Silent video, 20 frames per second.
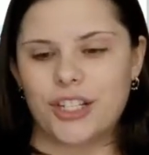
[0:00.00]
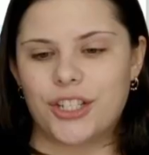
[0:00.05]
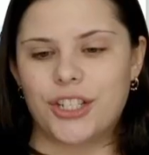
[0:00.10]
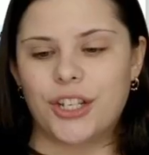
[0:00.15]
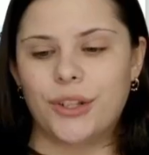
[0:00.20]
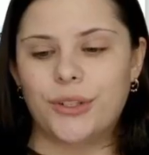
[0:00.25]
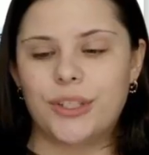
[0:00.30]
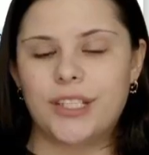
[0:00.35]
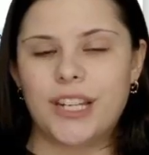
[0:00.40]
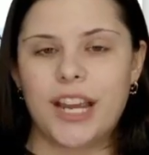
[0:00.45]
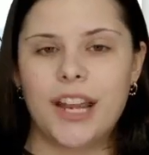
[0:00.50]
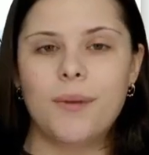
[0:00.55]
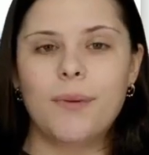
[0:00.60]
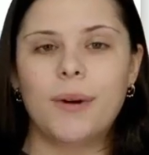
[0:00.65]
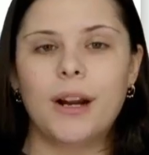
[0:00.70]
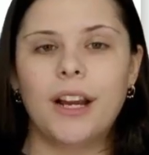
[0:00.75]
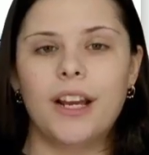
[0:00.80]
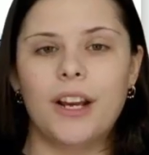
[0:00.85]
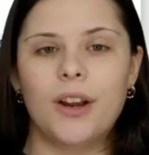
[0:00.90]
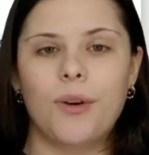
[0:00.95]
So today
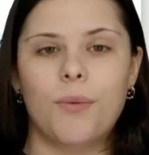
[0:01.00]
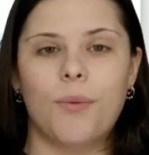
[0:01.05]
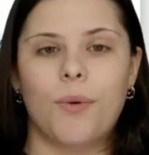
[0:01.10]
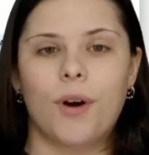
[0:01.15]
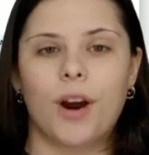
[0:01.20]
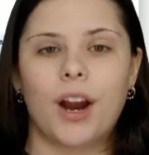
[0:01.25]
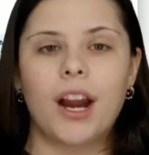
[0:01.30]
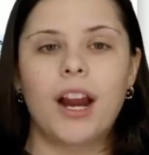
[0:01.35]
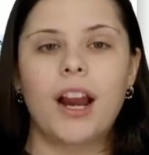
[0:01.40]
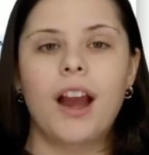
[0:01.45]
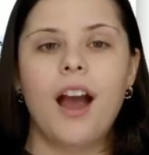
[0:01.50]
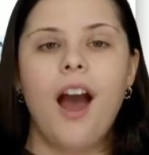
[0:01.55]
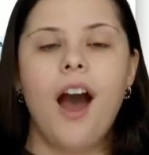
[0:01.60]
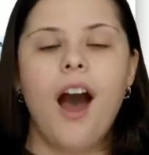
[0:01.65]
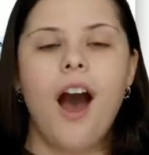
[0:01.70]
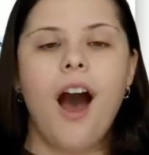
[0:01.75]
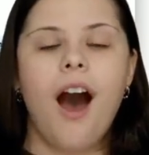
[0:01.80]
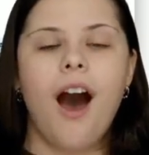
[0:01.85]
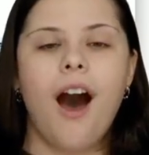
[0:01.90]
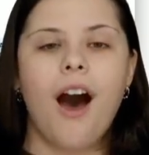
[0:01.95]
we're gonna work
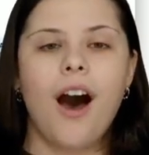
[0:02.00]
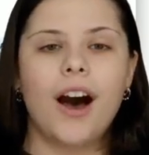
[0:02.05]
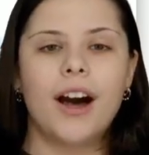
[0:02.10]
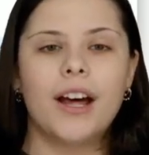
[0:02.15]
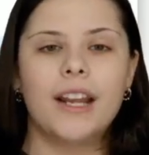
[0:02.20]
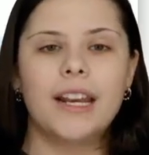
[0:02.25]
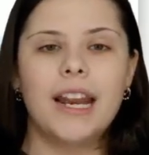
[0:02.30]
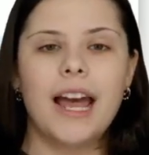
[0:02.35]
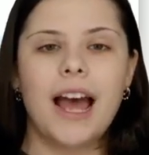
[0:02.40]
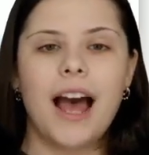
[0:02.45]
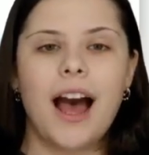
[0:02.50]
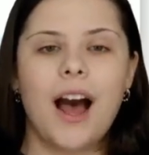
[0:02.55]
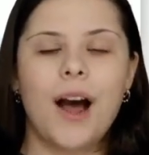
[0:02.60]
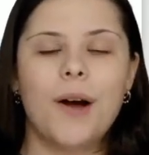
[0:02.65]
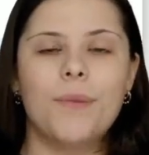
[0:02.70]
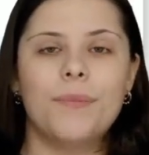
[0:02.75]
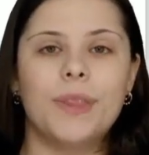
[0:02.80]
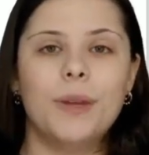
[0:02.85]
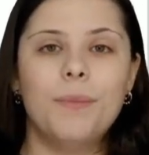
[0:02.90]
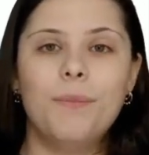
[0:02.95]
on
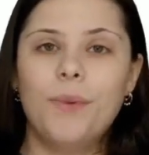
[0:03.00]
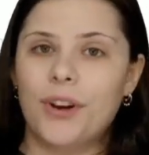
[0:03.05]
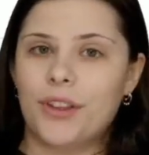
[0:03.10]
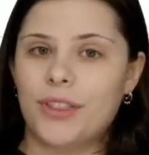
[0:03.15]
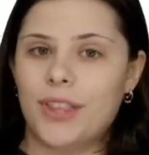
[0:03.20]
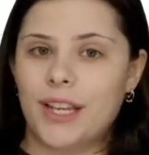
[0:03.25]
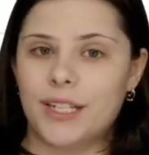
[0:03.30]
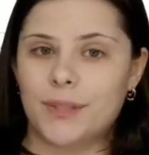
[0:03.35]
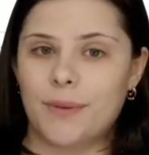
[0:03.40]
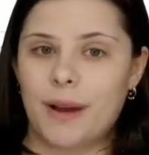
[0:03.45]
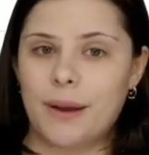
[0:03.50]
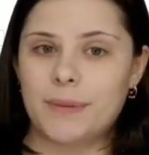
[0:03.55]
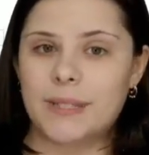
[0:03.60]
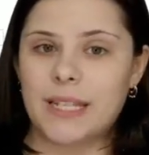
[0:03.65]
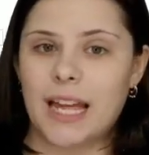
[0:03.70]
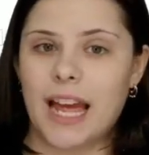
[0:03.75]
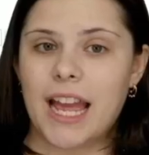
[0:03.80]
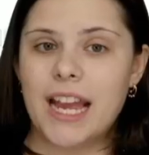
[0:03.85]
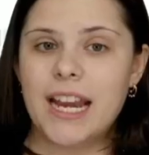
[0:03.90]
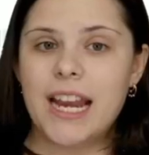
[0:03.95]
the birthdays
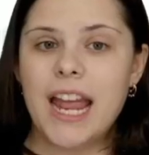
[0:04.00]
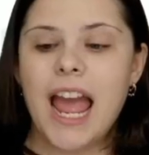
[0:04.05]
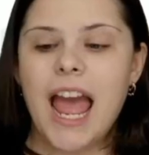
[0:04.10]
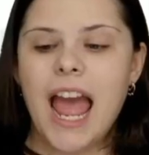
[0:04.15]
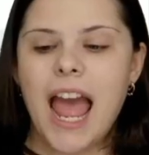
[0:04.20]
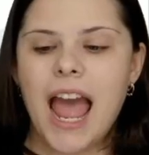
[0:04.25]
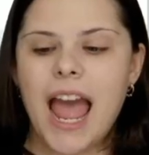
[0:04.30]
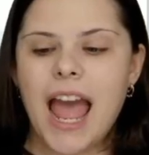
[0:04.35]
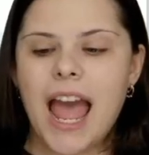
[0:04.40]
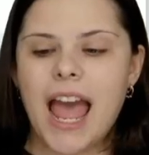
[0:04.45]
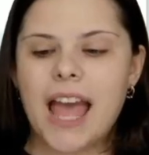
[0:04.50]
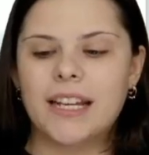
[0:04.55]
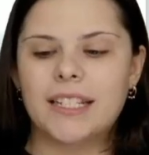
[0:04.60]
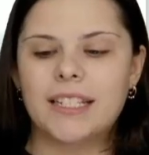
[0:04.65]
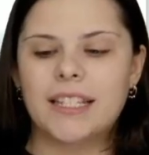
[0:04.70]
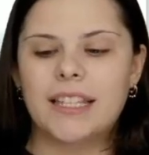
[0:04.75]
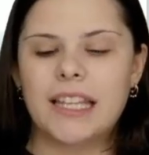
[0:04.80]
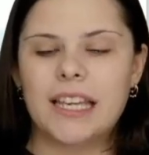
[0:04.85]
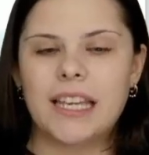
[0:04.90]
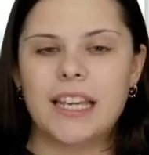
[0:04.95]
website,
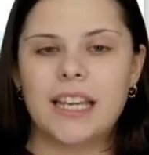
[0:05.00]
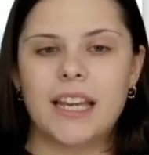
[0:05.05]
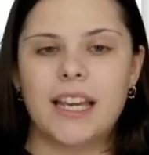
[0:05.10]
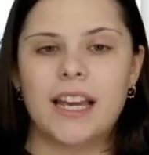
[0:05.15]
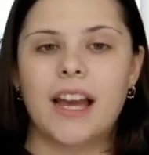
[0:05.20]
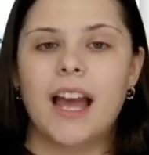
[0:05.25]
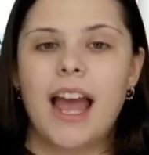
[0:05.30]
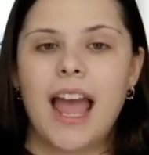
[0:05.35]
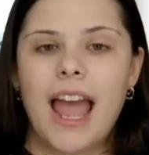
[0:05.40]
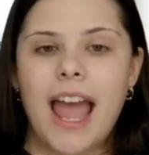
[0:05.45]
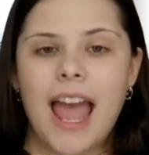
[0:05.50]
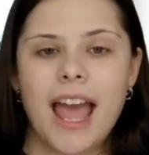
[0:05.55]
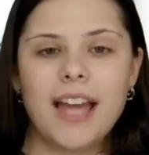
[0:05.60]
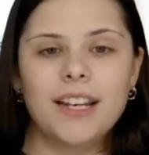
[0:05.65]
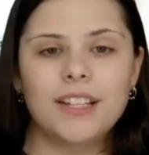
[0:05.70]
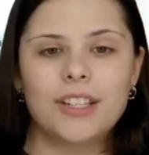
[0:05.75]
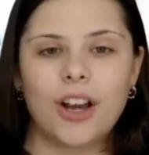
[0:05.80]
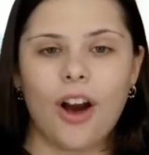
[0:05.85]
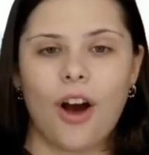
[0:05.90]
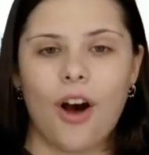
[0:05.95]
and the
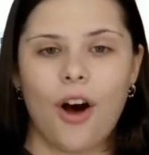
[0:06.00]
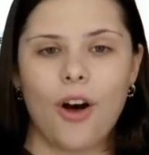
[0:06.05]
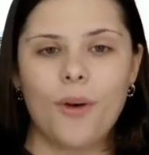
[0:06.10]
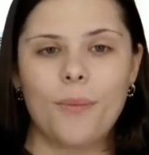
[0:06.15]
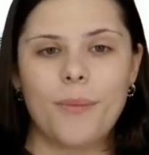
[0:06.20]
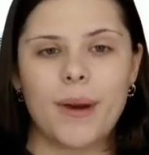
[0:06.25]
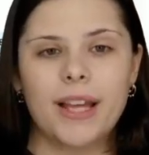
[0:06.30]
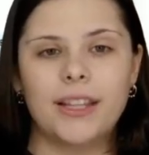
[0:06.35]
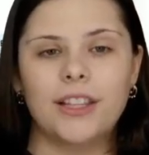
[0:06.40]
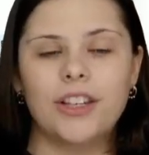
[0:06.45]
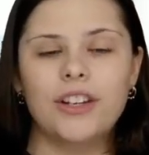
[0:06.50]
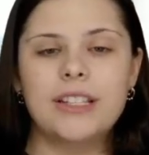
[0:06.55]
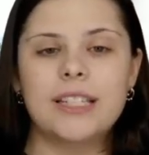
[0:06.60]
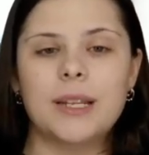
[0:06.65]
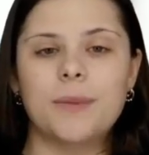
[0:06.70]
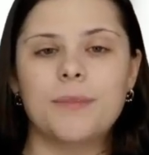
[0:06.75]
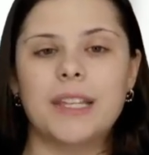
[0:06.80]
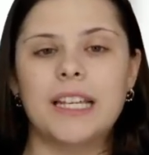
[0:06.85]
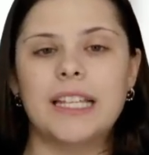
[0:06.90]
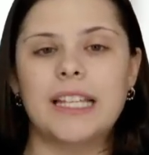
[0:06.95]
end goal might look
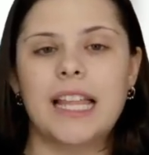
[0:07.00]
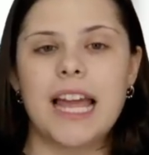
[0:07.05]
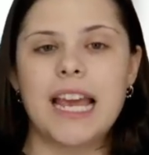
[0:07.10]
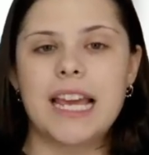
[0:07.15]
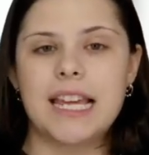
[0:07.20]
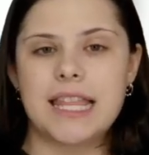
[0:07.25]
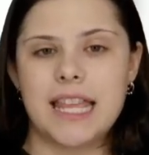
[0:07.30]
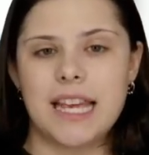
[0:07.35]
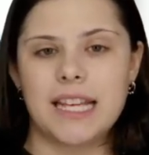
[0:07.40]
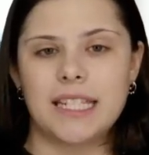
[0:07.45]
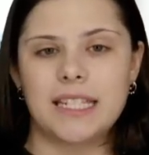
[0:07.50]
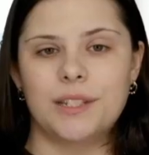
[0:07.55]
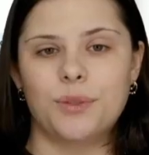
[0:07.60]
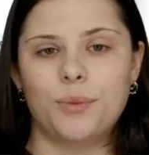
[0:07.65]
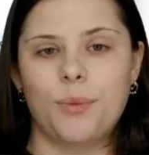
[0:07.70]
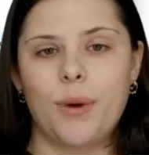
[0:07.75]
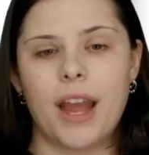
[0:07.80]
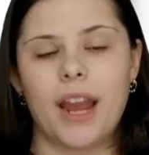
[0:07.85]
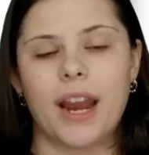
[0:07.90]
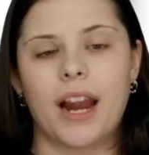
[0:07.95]
something like this,
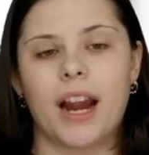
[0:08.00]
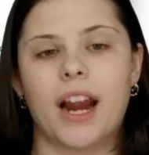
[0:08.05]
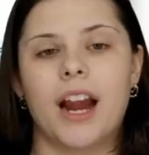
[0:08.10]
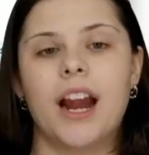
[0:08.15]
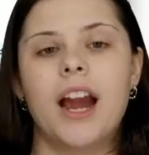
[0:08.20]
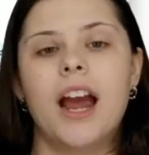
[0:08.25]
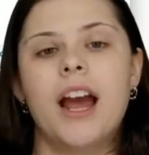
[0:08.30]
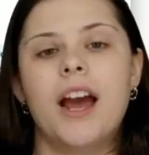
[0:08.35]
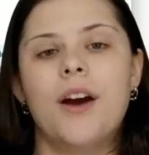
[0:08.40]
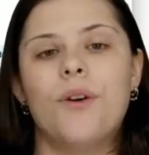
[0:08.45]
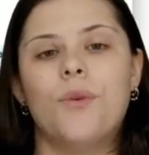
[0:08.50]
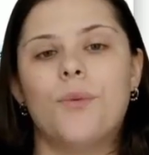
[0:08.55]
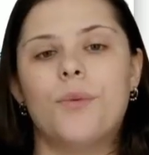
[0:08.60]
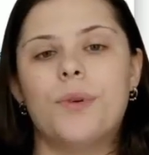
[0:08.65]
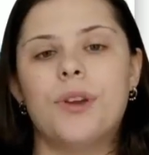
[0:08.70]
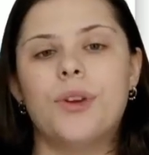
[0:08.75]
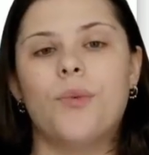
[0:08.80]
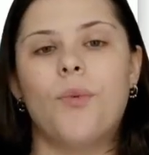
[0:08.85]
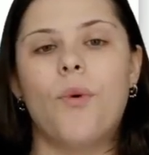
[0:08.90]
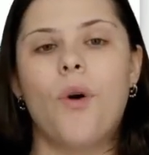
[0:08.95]
where
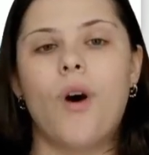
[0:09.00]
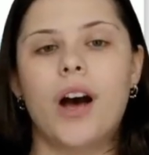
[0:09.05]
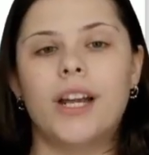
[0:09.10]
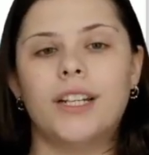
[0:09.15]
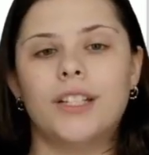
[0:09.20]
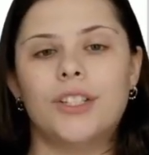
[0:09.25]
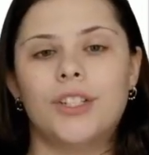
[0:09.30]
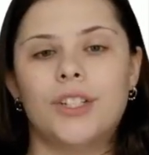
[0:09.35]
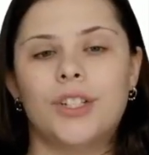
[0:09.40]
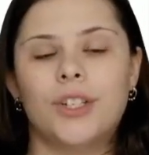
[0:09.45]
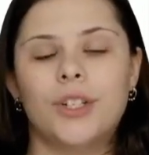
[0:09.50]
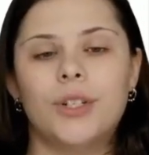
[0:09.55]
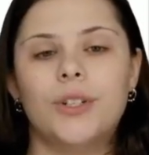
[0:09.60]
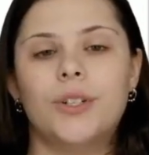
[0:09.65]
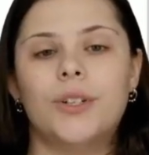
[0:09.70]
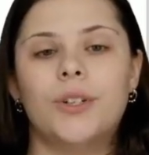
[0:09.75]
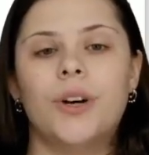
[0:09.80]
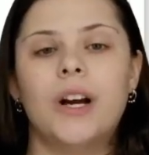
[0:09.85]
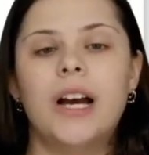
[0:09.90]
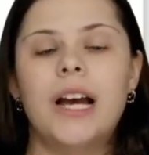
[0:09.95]
we want
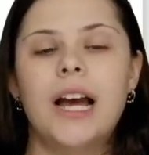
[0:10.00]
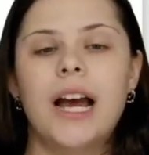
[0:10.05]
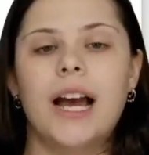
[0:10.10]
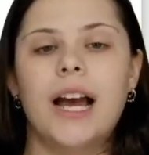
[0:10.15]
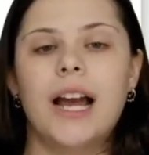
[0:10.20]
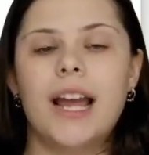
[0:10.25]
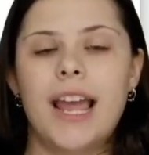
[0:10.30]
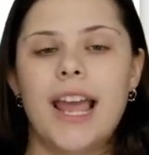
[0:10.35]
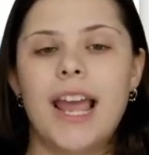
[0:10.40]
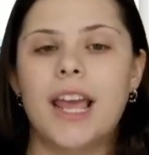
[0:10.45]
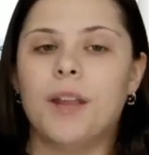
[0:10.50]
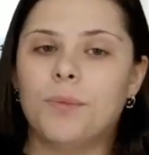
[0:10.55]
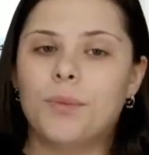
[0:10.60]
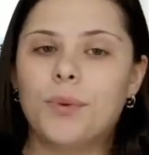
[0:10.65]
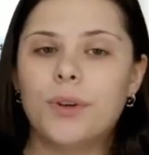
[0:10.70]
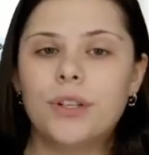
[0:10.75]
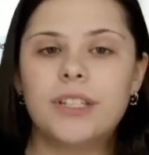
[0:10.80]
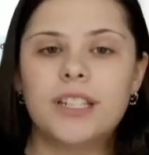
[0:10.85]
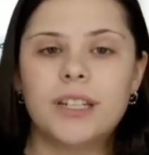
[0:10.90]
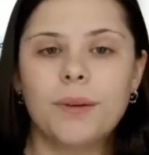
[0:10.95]
to
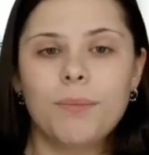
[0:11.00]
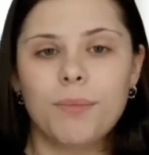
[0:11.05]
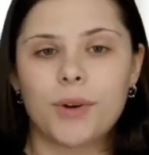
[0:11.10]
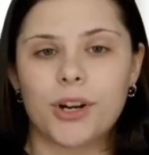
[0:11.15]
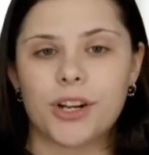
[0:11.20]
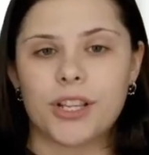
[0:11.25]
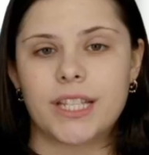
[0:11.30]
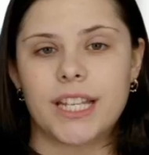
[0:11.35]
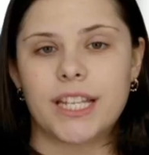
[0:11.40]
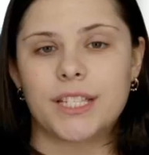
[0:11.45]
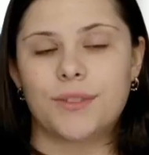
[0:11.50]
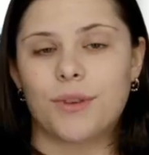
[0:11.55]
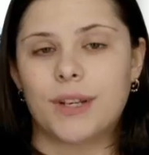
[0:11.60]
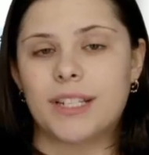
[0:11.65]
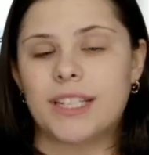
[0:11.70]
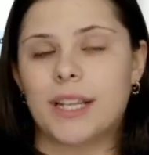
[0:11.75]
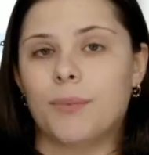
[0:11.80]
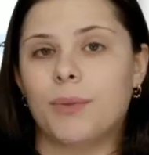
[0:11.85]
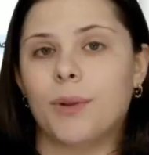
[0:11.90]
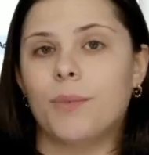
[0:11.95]
input some birthdays, for
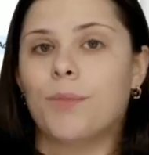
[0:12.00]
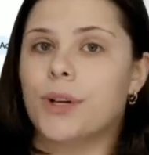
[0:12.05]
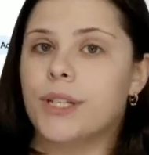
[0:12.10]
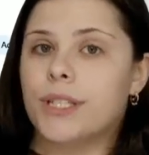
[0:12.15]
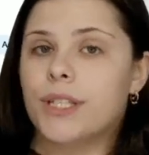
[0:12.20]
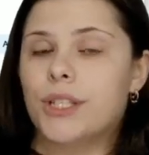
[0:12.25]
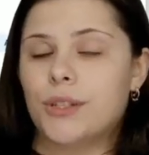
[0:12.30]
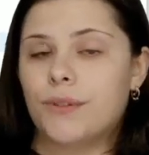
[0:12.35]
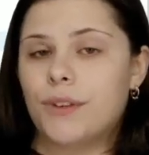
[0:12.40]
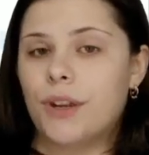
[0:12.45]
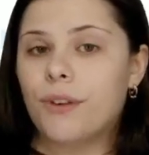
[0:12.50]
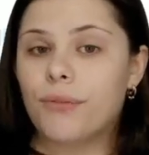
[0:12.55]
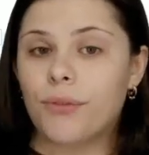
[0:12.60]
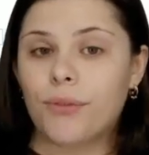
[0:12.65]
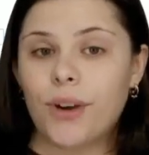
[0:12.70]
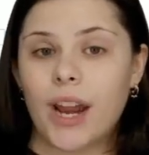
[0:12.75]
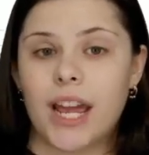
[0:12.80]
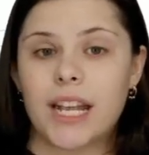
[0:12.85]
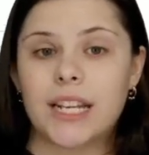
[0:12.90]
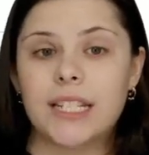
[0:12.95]
example, birthdays of your
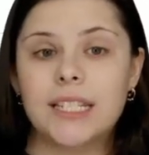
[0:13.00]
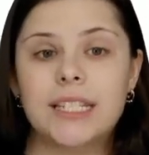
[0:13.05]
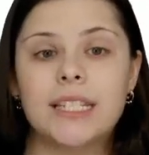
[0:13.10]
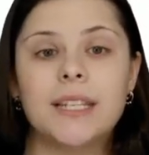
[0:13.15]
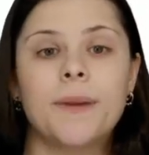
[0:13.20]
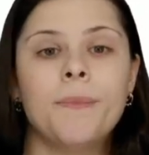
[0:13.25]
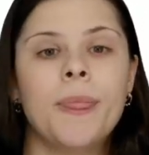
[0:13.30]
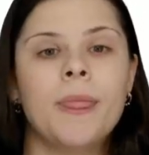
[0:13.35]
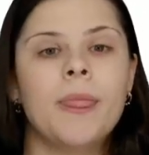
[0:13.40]
friends,